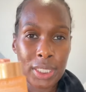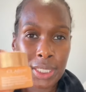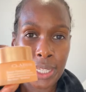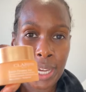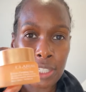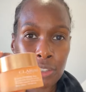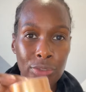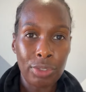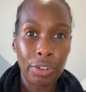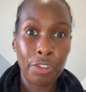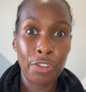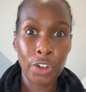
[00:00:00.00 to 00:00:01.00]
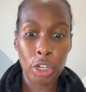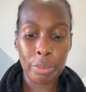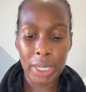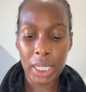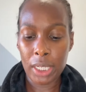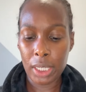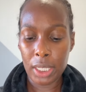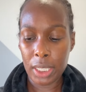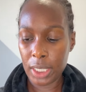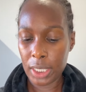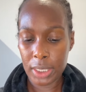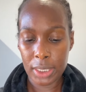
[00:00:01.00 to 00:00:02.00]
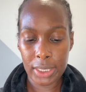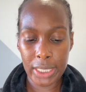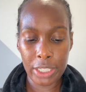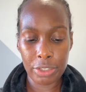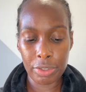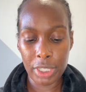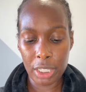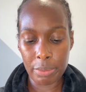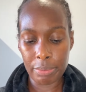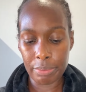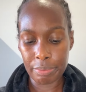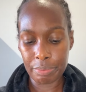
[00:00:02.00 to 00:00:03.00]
the extra firming day cream.